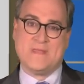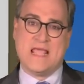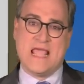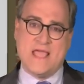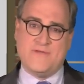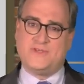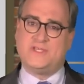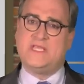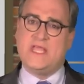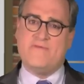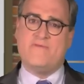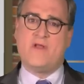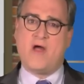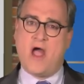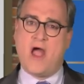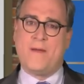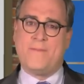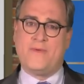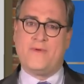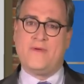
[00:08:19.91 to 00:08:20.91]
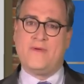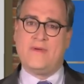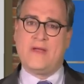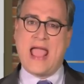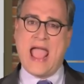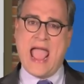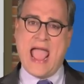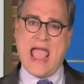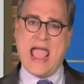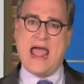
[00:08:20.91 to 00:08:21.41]
If Stephen Harper
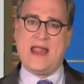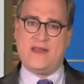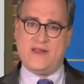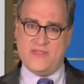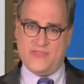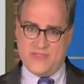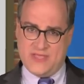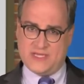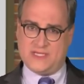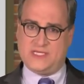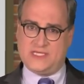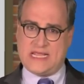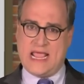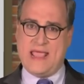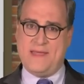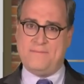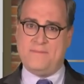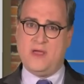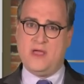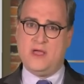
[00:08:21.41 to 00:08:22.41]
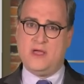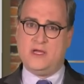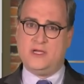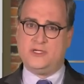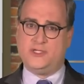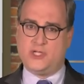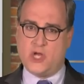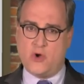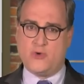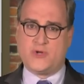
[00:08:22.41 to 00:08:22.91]
had this same
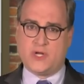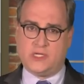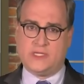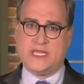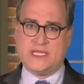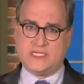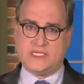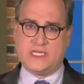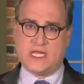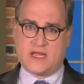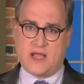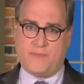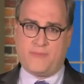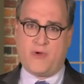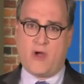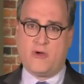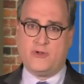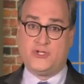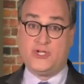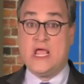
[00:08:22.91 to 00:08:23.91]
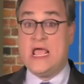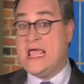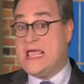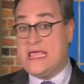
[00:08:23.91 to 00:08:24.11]
totalistic approach,